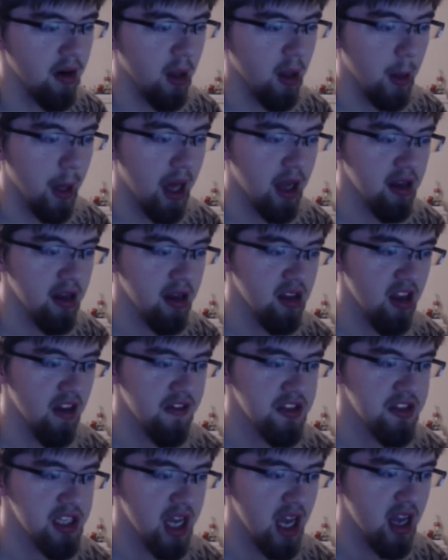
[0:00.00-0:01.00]
a lot of
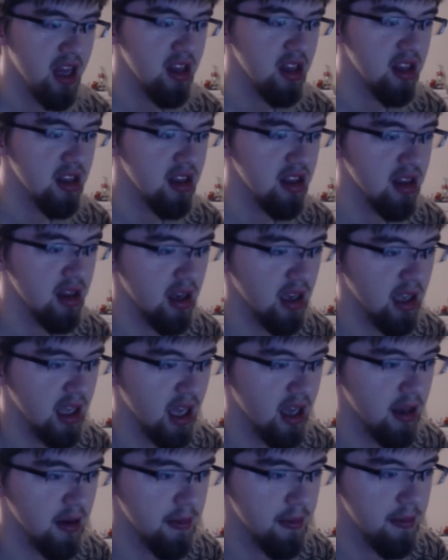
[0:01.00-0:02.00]
stuff. She has,
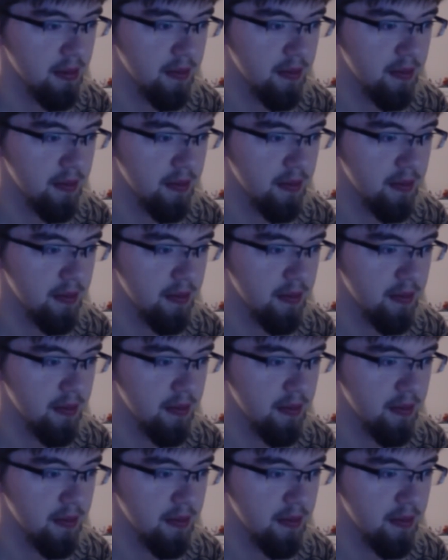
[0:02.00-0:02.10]
again,